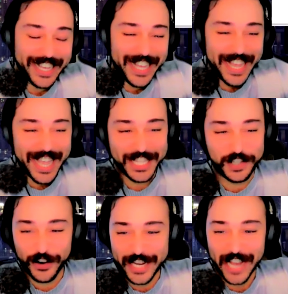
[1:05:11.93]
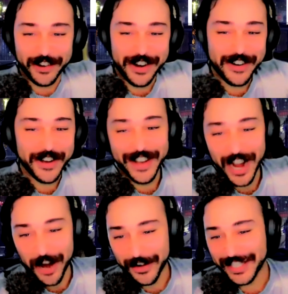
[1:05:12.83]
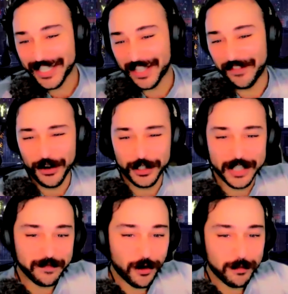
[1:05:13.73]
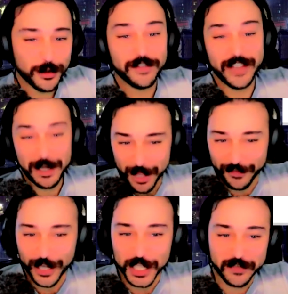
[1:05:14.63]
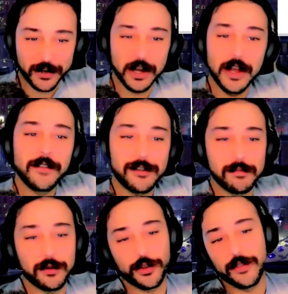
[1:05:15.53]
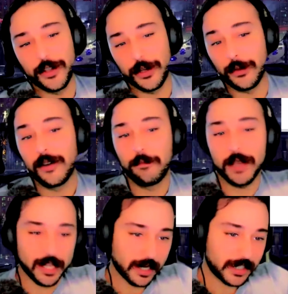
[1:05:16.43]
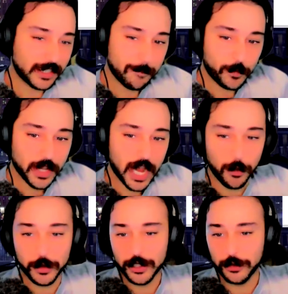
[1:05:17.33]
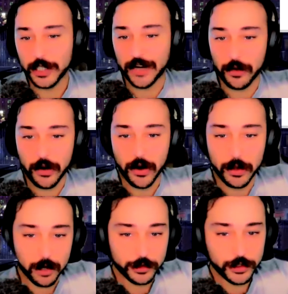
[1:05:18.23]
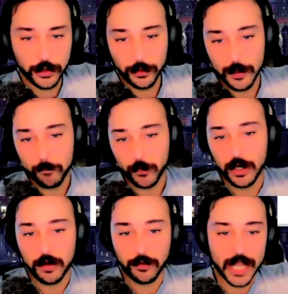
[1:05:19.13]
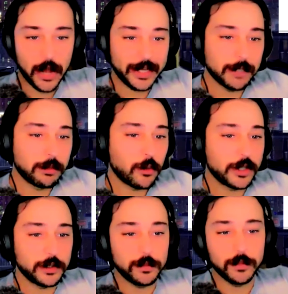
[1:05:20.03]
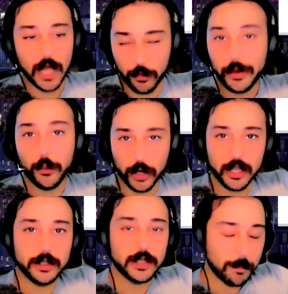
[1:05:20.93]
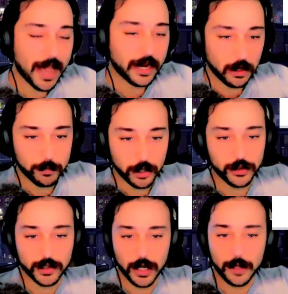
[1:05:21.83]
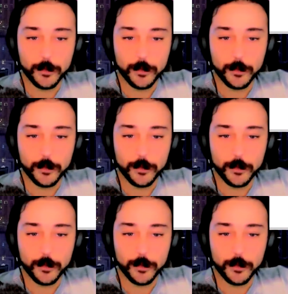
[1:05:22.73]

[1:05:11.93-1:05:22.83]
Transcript: It's for Cavallaro, Arendt is the first and foremost female philosopher for a birth of new beginnings. I will return to Cavallaro in part 2. For now, I simply want to, and we're going to come back in part 2 as well.